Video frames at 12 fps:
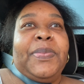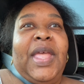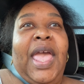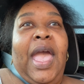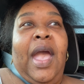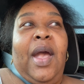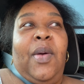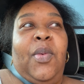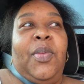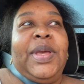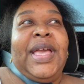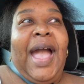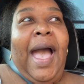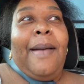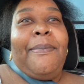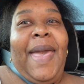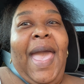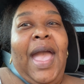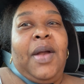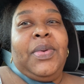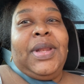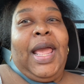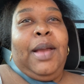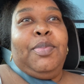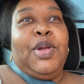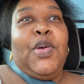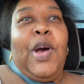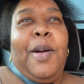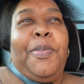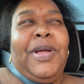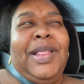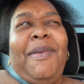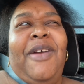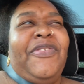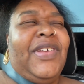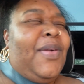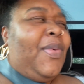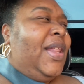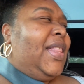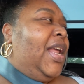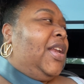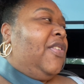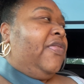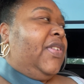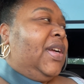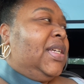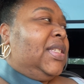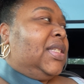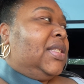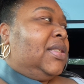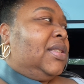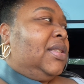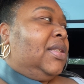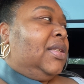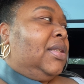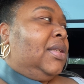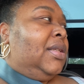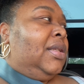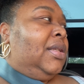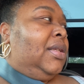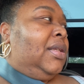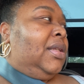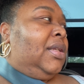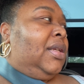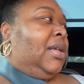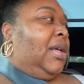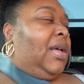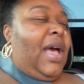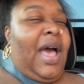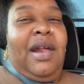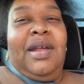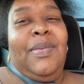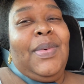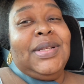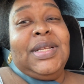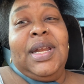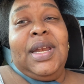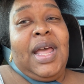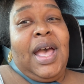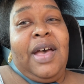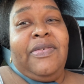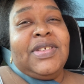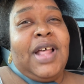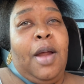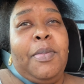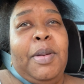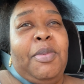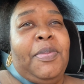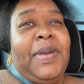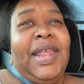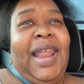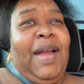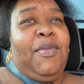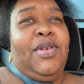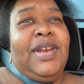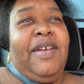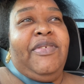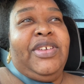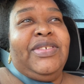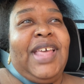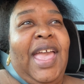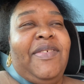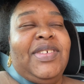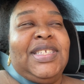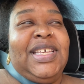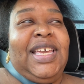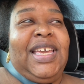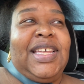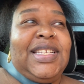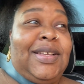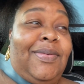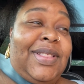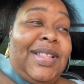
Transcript: And when we got back, we like blew up on them. I forget, what did they do for us? Yeah. I, it wasn't enough, because I remember being like, we'll never use Avis again. So when